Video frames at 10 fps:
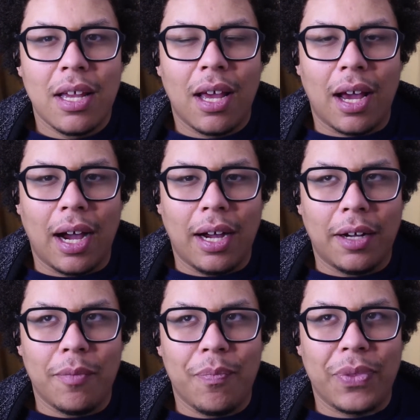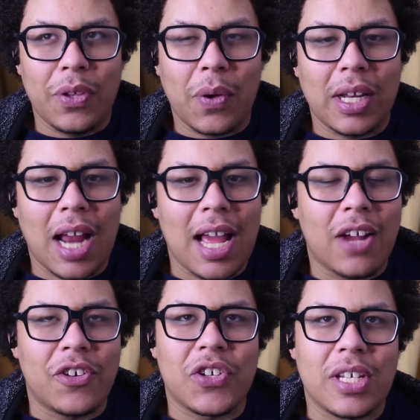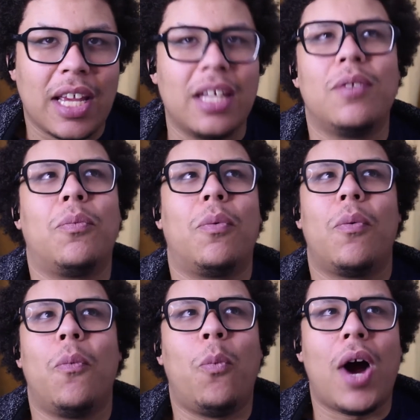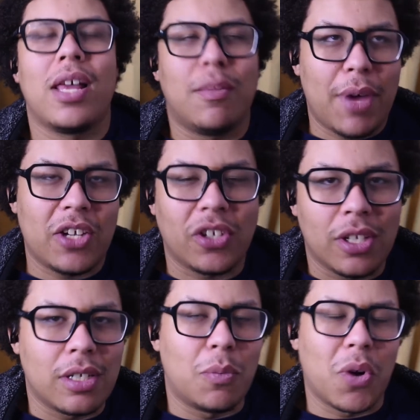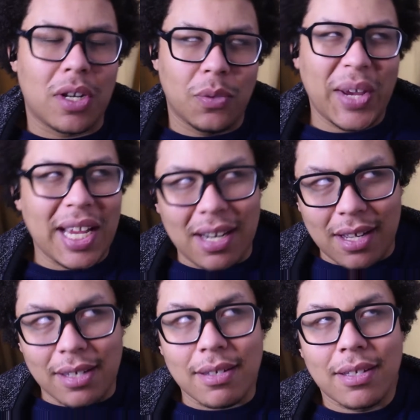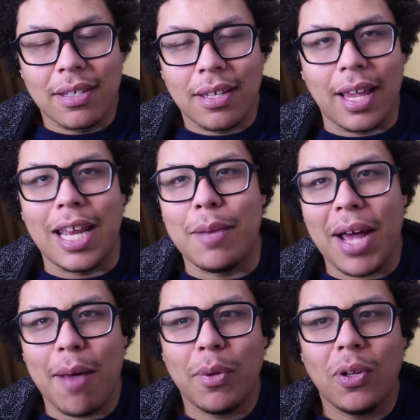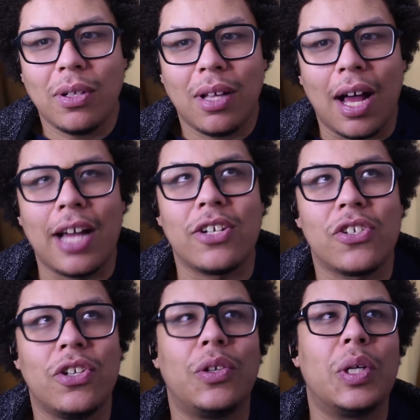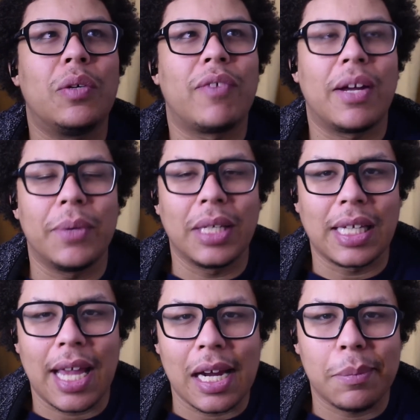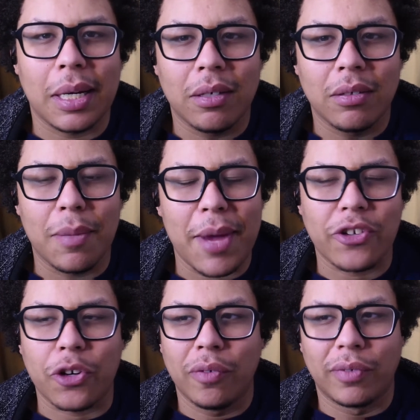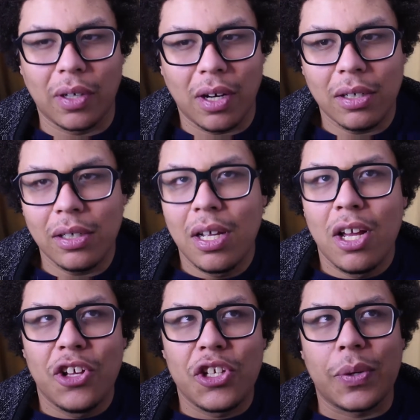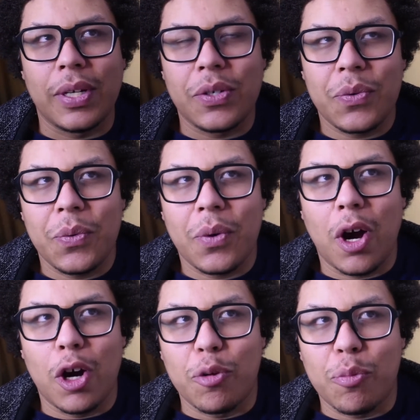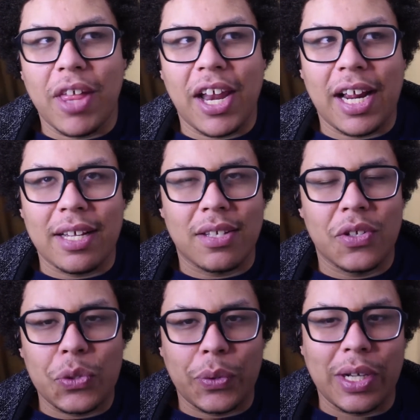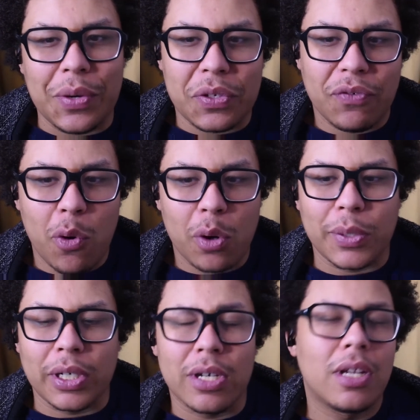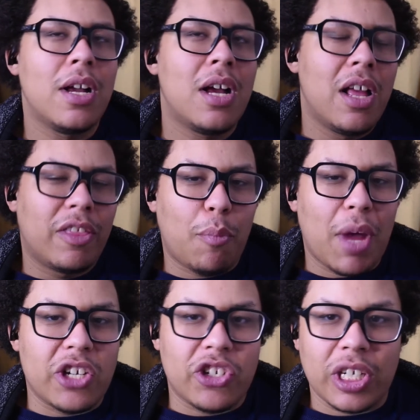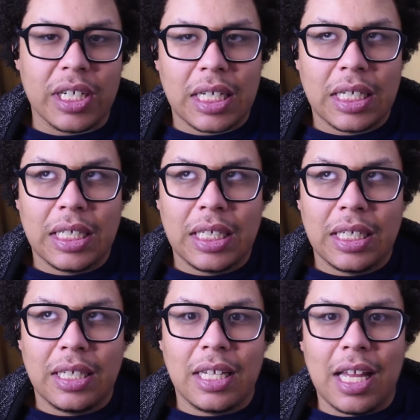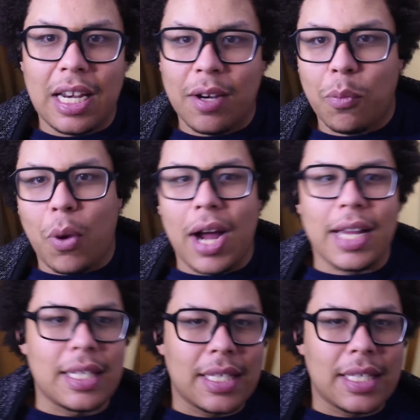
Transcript: I understand why the magic system works the way it does in Babel. I just don't know if I really care about the magic overall. So I do hope that as the story goes forward, the magic and why it's